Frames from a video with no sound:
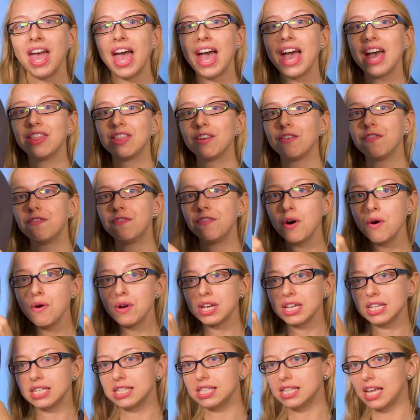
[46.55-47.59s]
And the
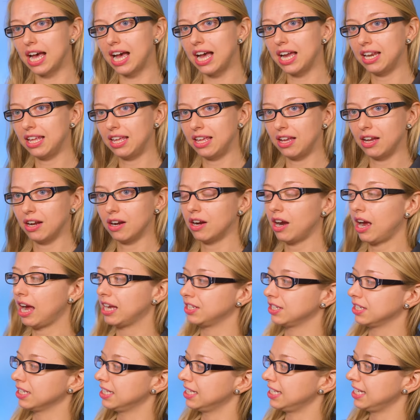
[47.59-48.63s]
focus side here,
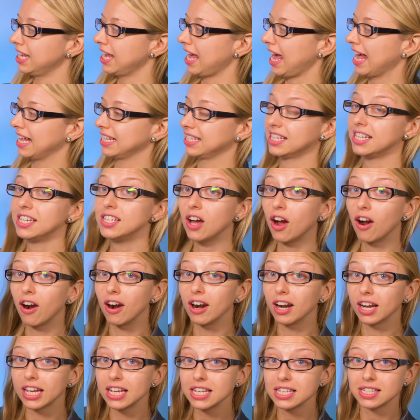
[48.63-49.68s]
as you can see, it has the
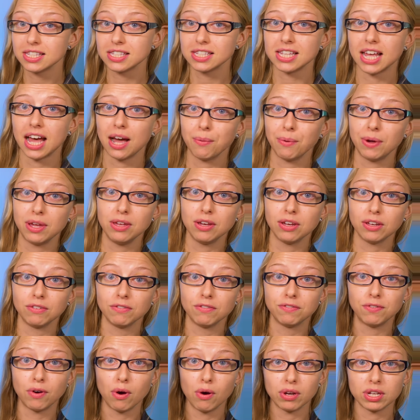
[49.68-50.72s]
target, so that way you can
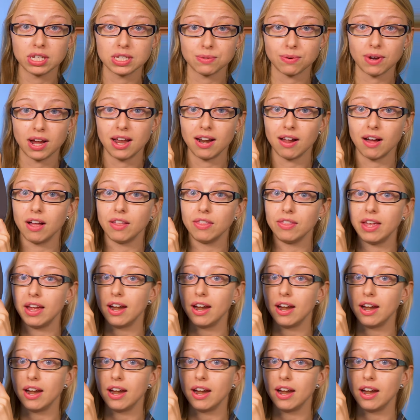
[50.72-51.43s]
focus right on